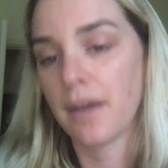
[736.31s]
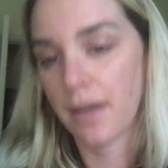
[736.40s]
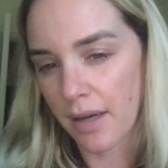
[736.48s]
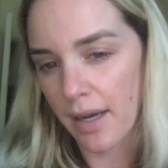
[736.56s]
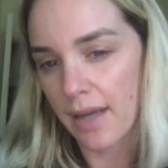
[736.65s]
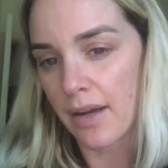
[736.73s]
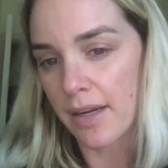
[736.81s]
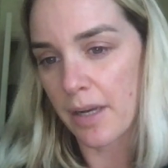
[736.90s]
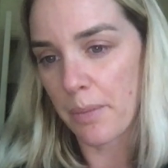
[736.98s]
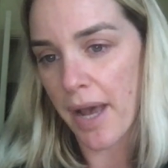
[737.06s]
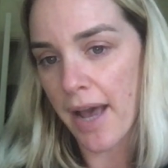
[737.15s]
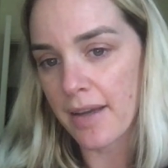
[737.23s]
I
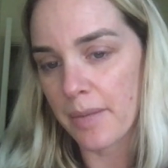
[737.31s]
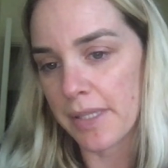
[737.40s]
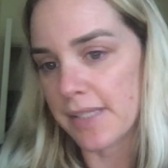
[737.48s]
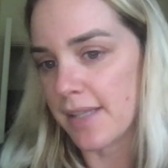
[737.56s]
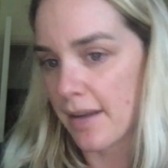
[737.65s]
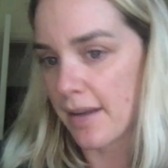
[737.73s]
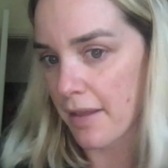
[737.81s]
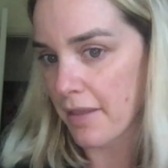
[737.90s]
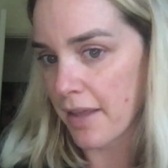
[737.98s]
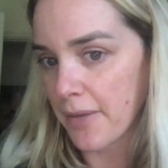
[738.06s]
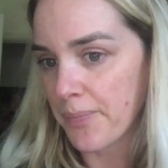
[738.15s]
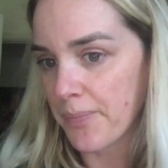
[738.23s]
nodded back, but said
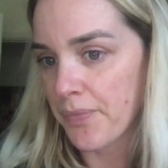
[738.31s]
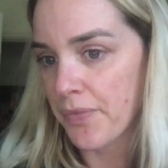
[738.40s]
nothing.